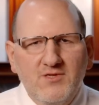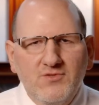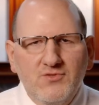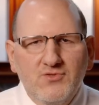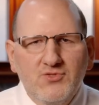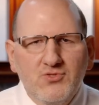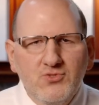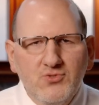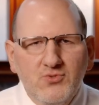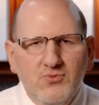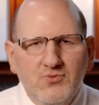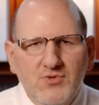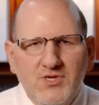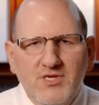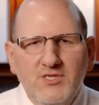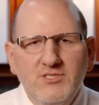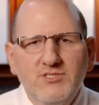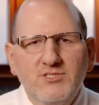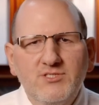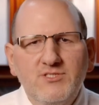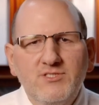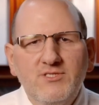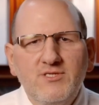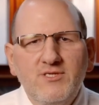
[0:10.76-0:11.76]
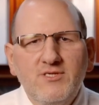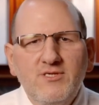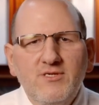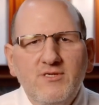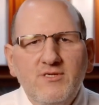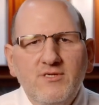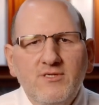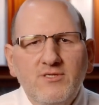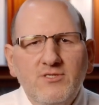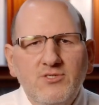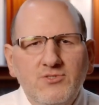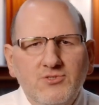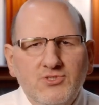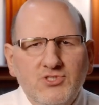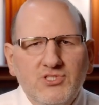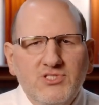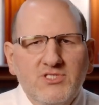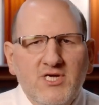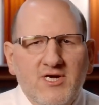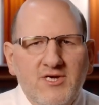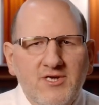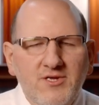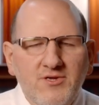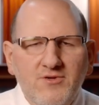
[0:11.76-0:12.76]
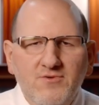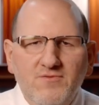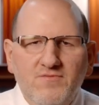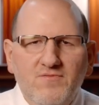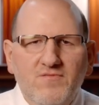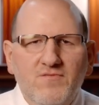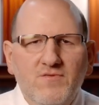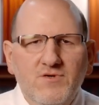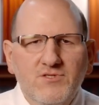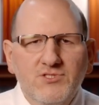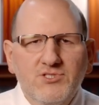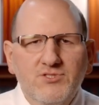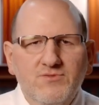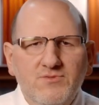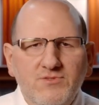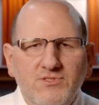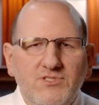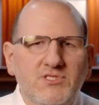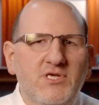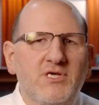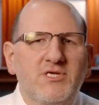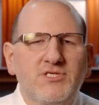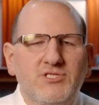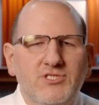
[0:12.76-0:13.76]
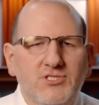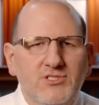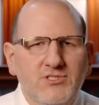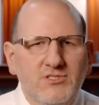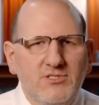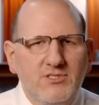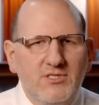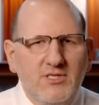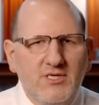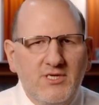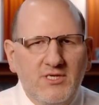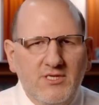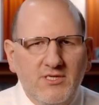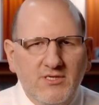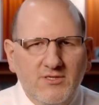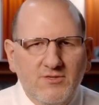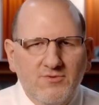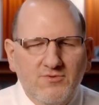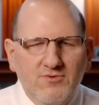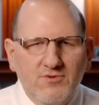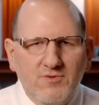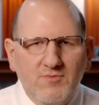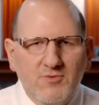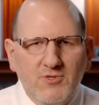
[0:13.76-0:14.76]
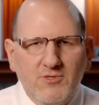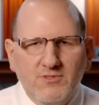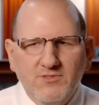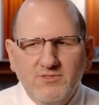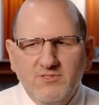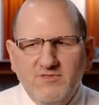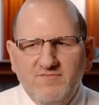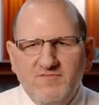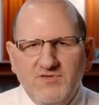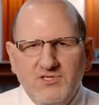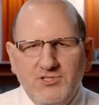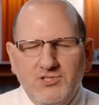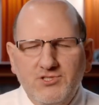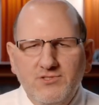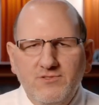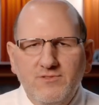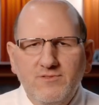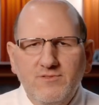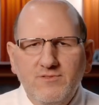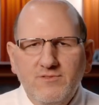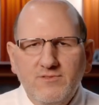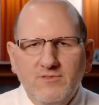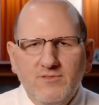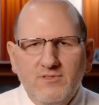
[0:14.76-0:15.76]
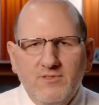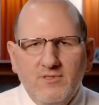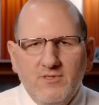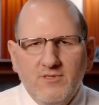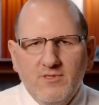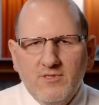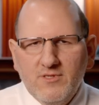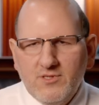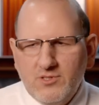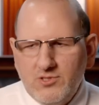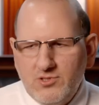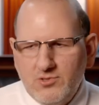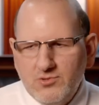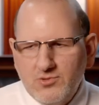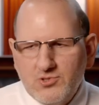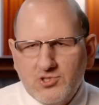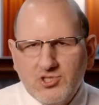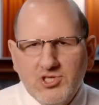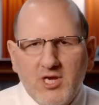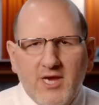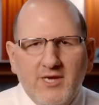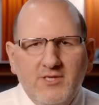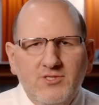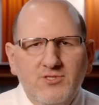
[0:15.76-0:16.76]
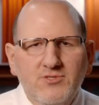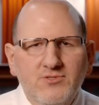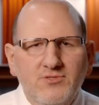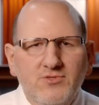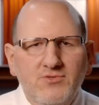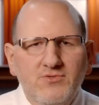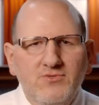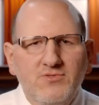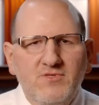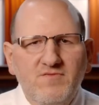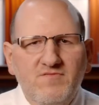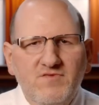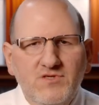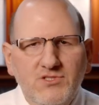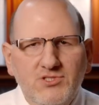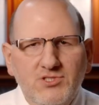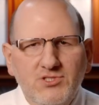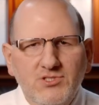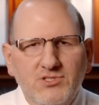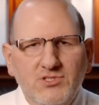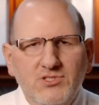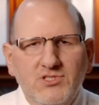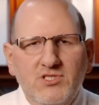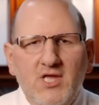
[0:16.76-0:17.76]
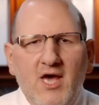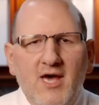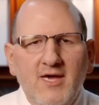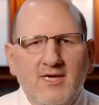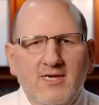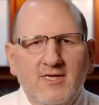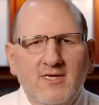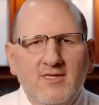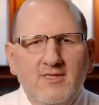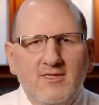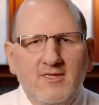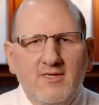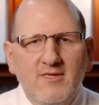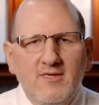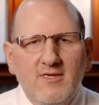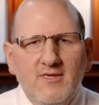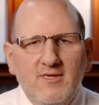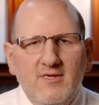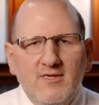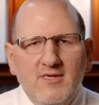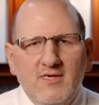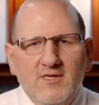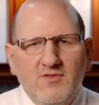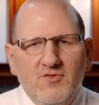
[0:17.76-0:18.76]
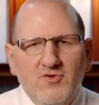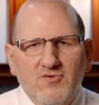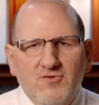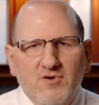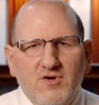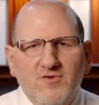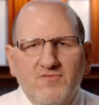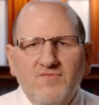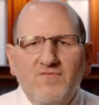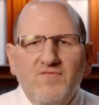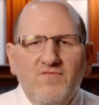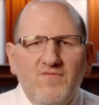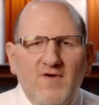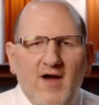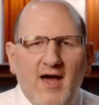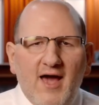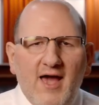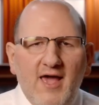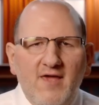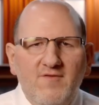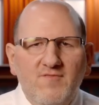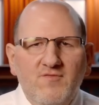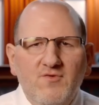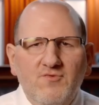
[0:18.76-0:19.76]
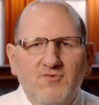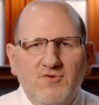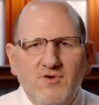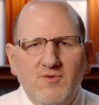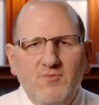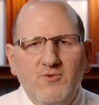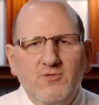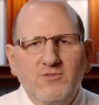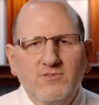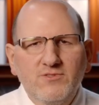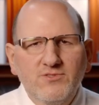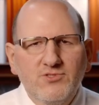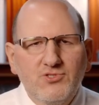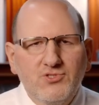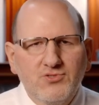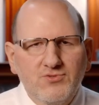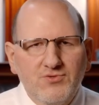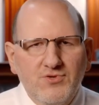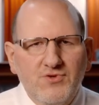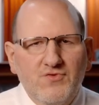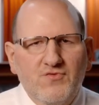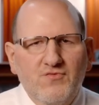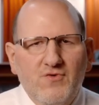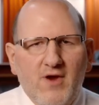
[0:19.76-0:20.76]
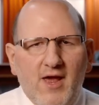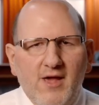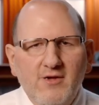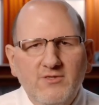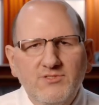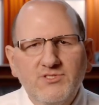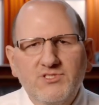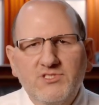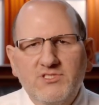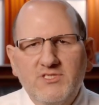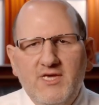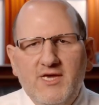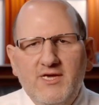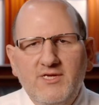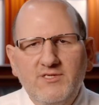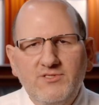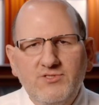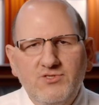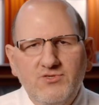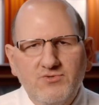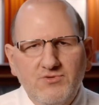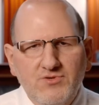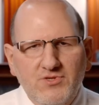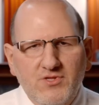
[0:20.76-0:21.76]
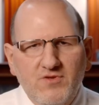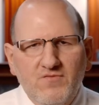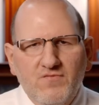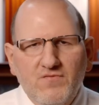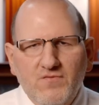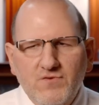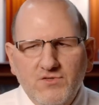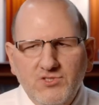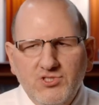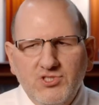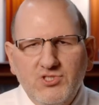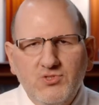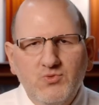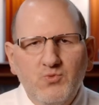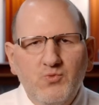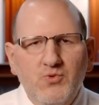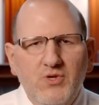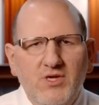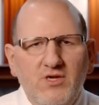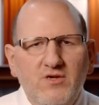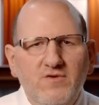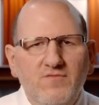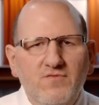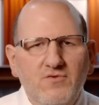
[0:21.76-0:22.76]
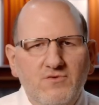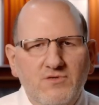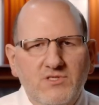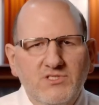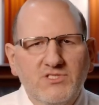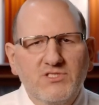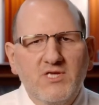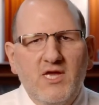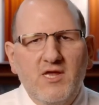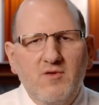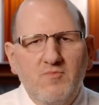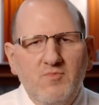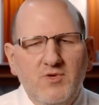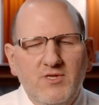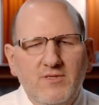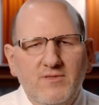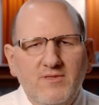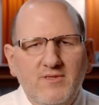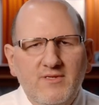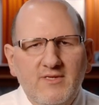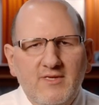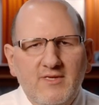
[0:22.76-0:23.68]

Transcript: in 2 weeks, you're starting your first rotation in a criminal division. You checked your new division's docket, and there are 5 criminal jury trials set during the first week of your assignment.